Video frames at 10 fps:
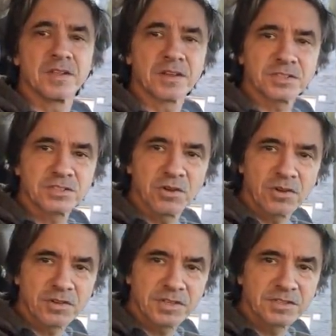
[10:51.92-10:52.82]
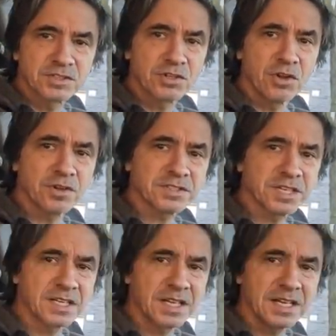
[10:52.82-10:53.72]
Look at Solarton.
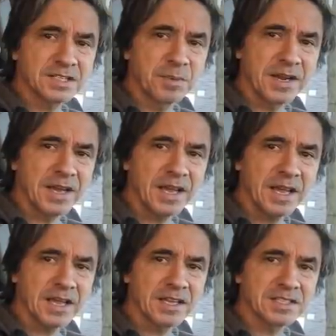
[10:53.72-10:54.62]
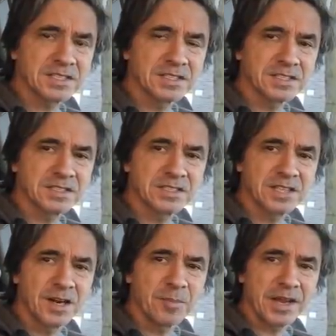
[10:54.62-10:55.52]
Solarton likes my head, likes to
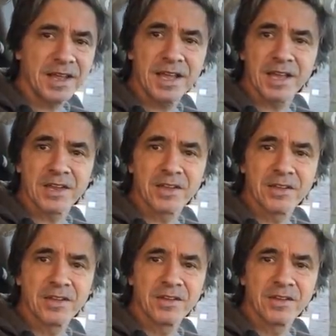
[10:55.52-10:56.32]
sit on my head.